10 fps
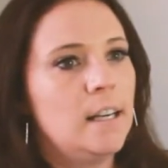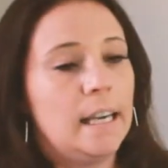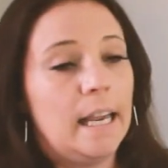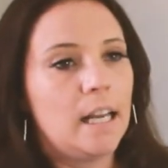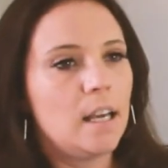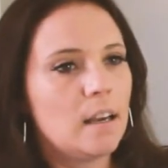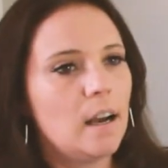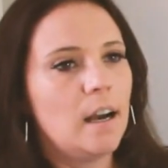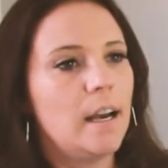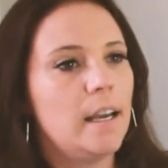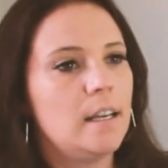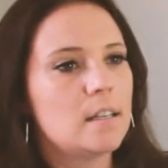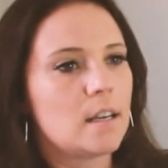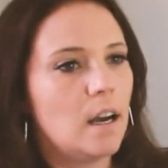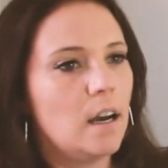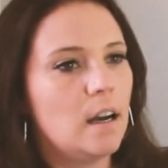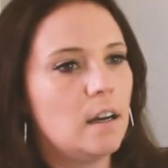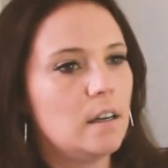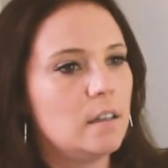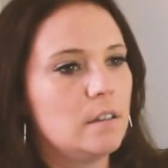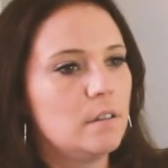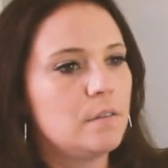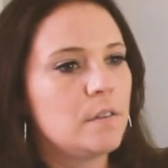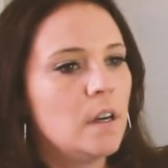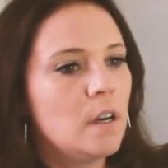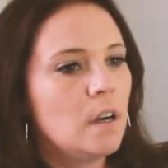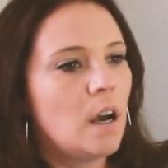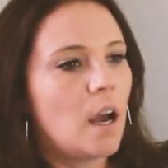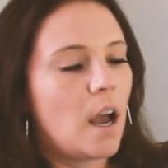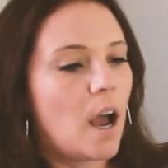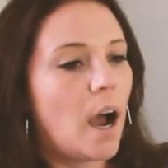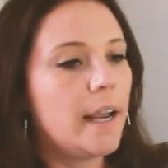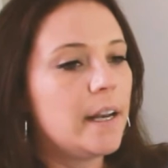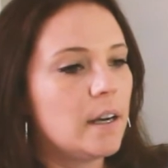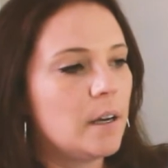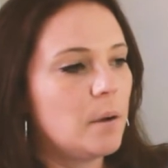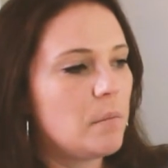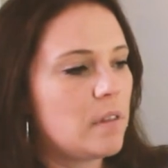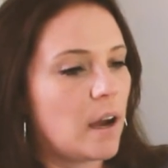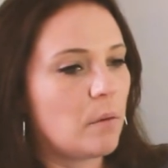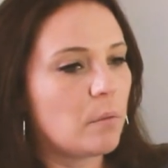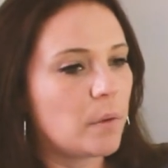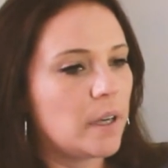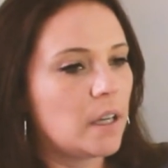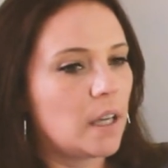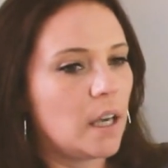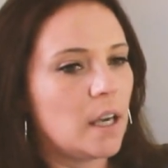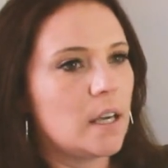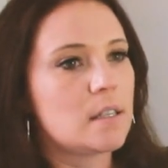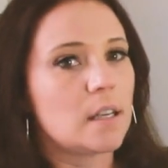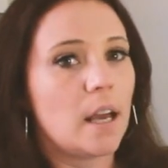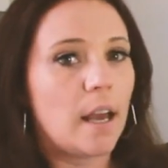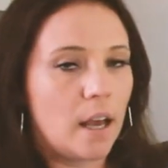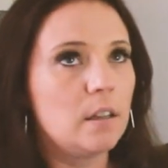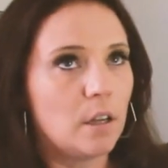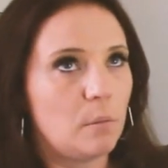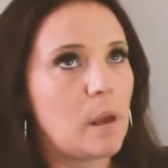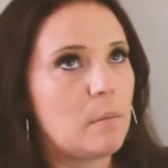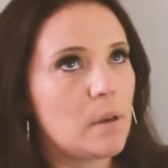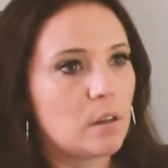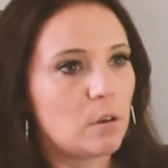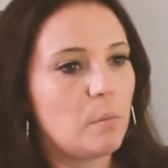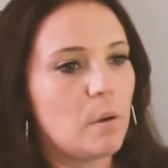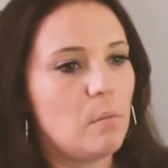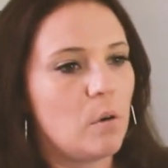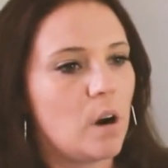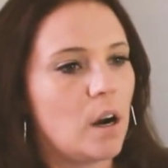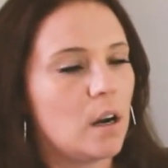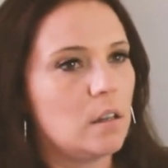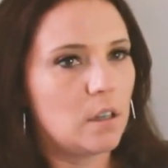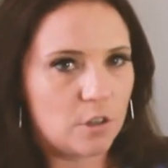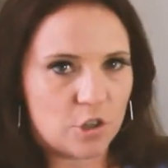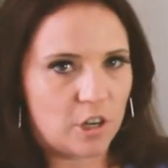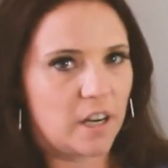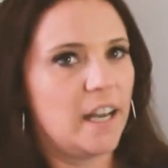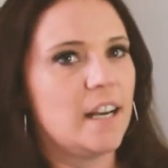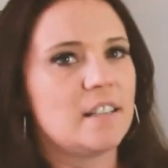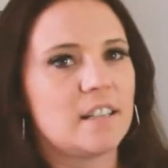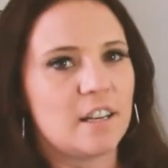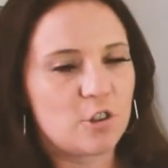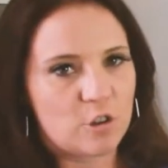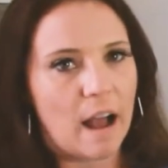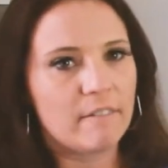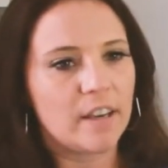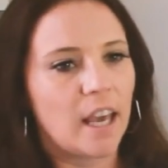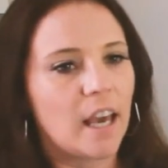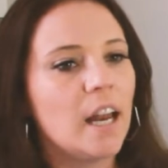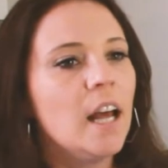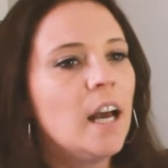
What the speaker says: any kind of item that really is maybe a little bit more luxurious, extravagant,